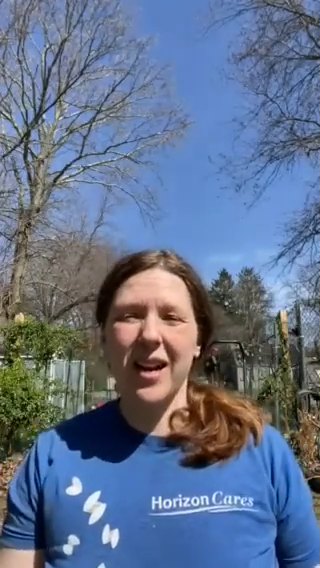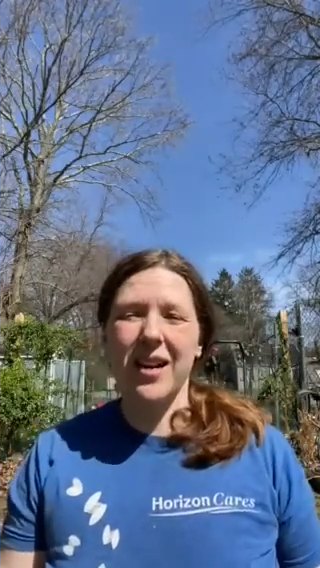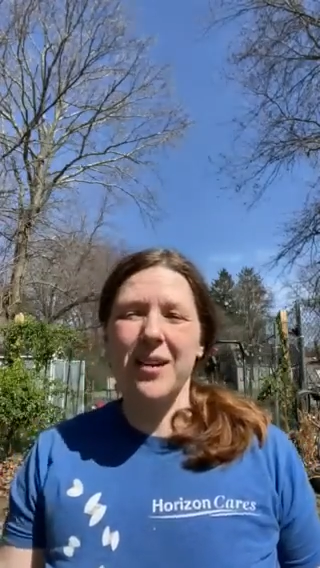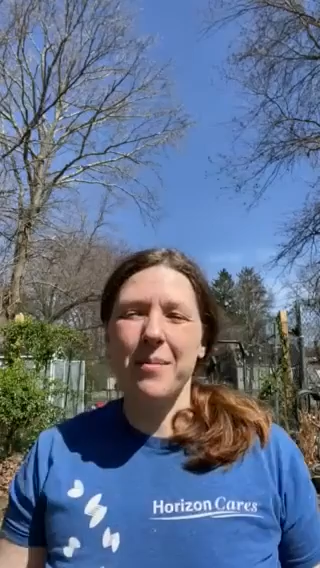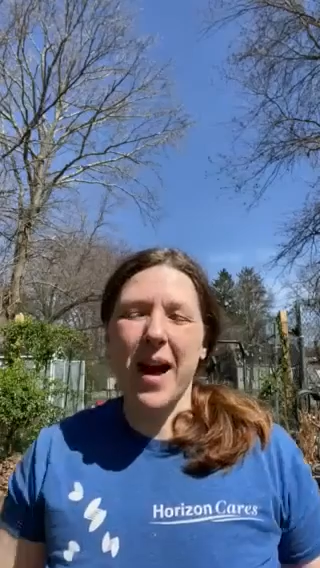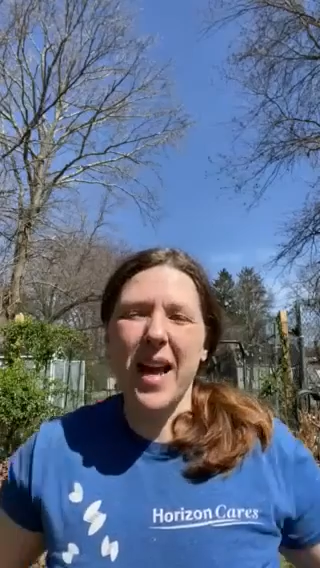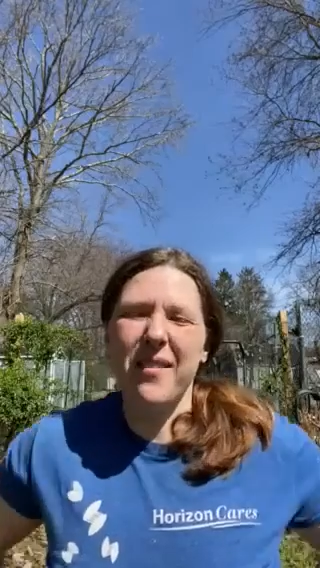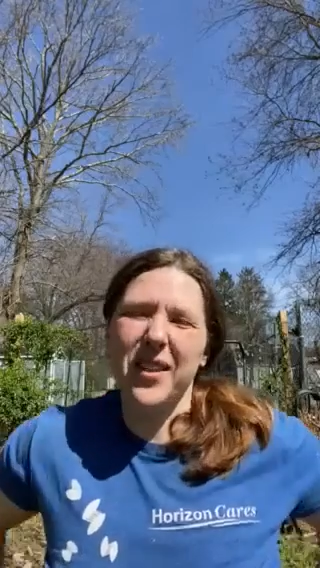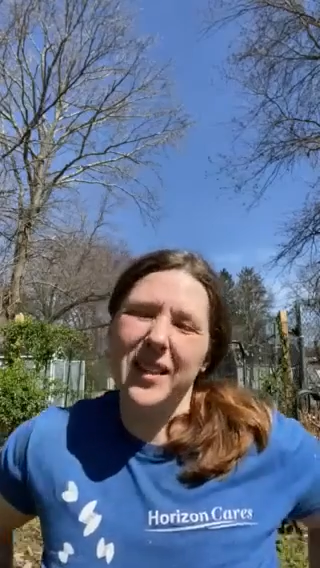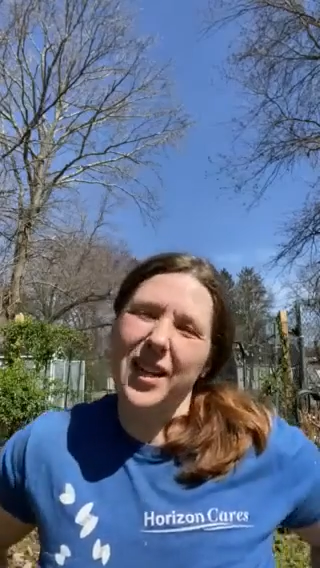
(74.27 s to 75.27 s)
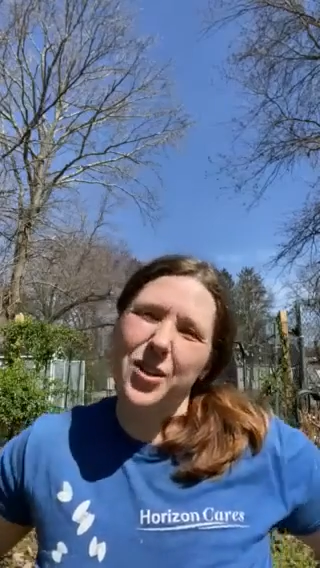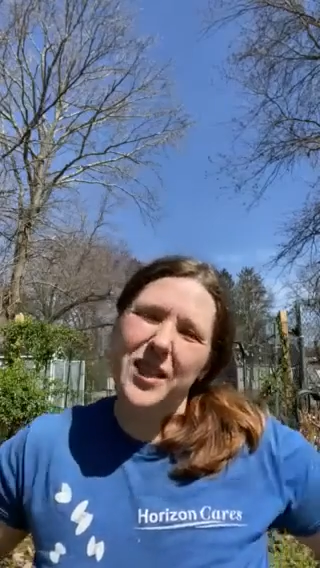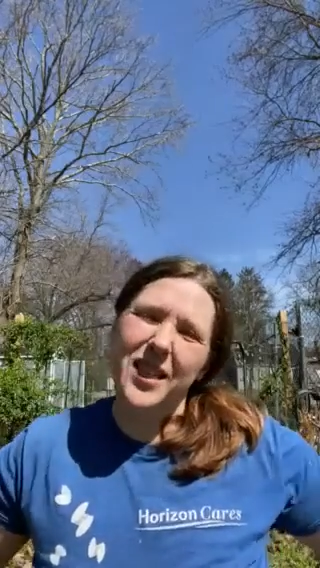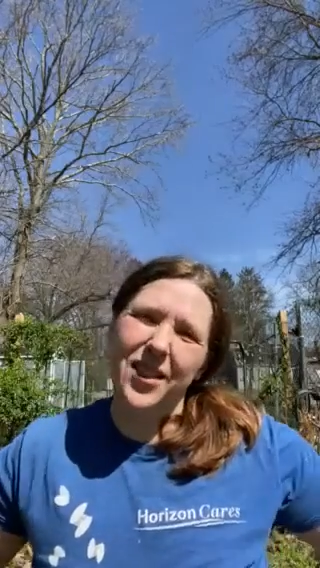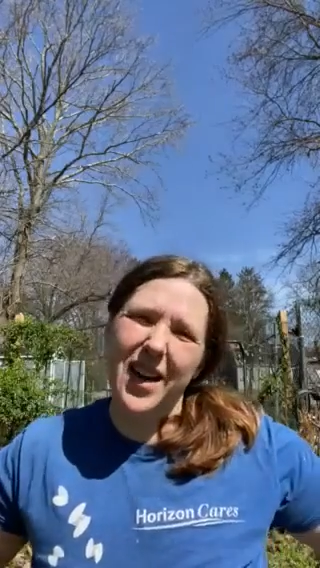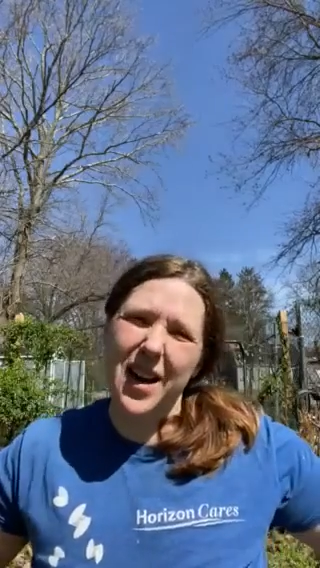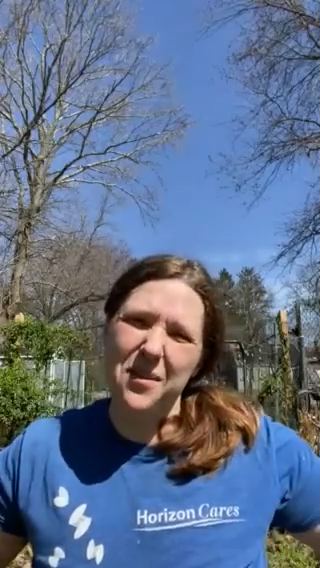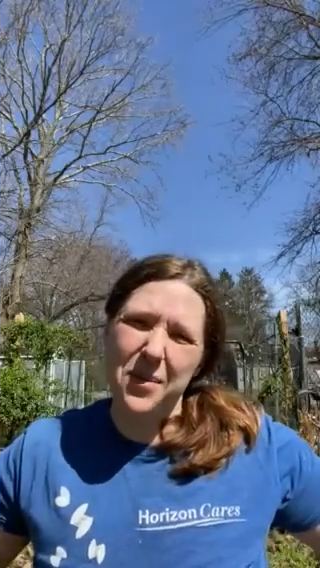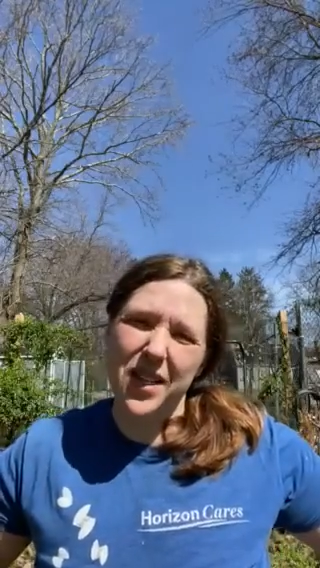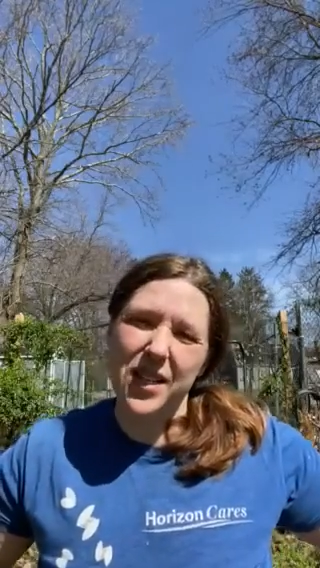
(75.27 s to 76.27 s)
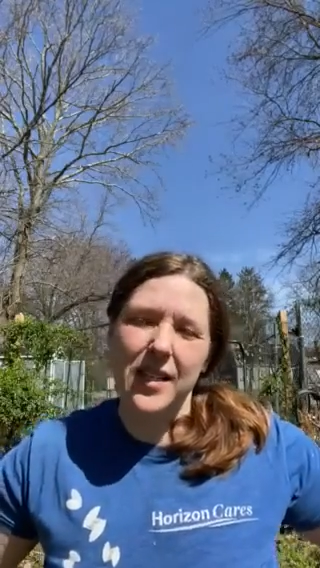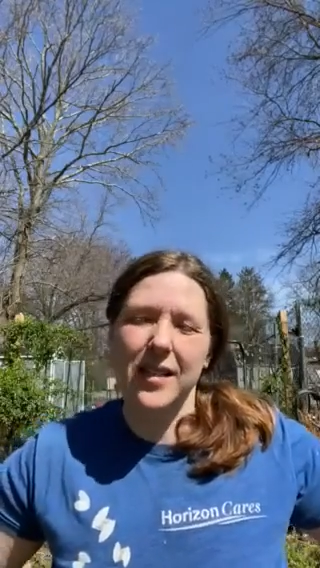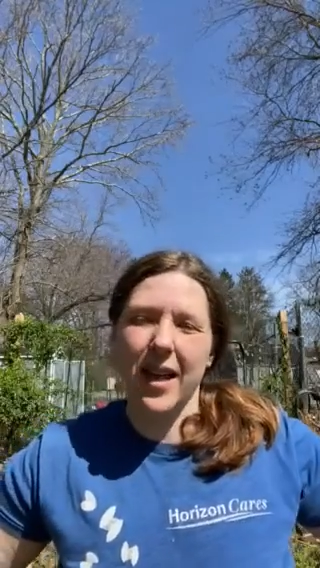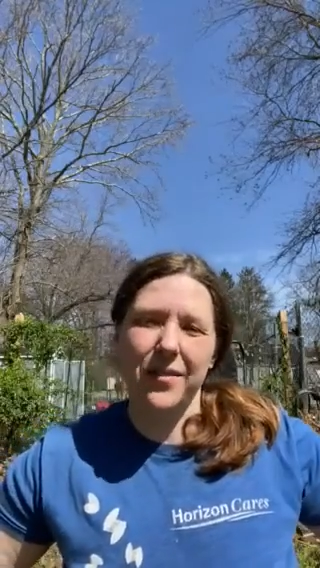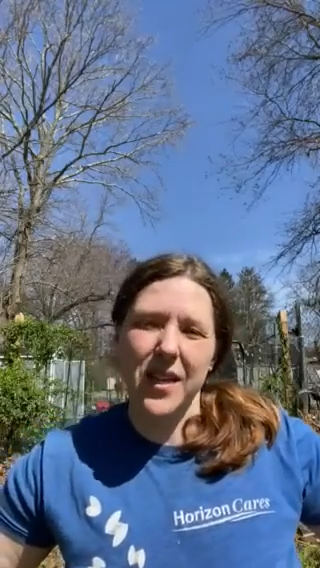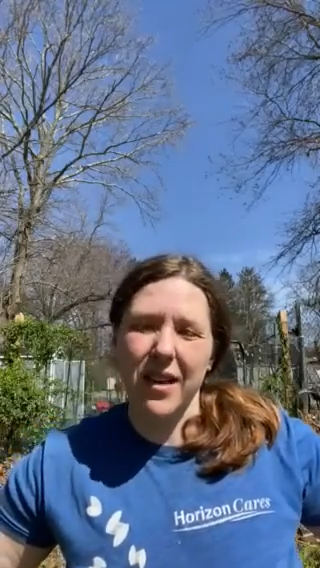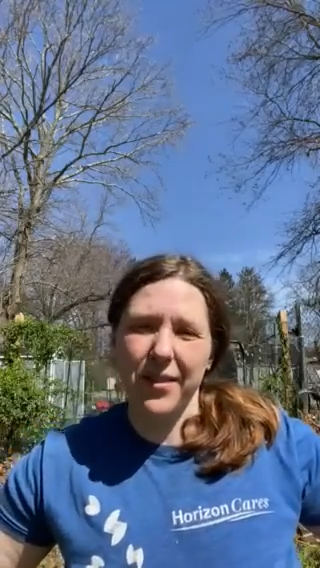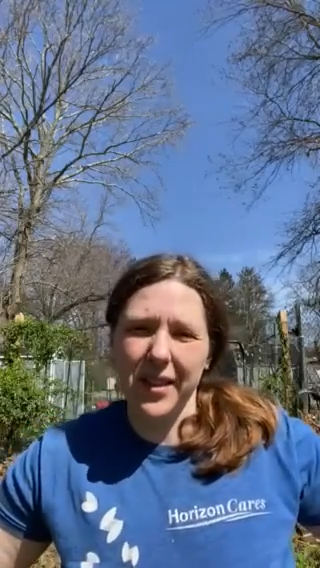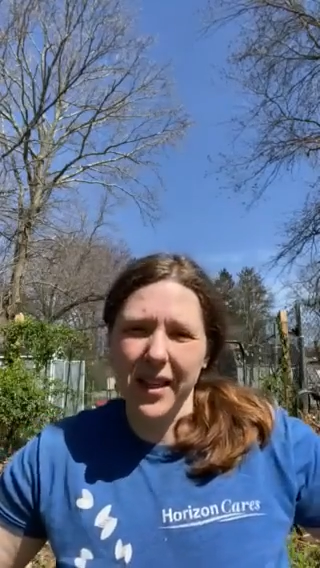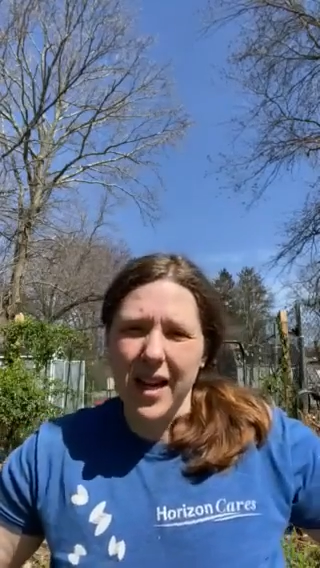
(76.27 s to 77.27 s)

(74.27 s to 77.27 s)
I have an electric tiller now, which is a lifesaver.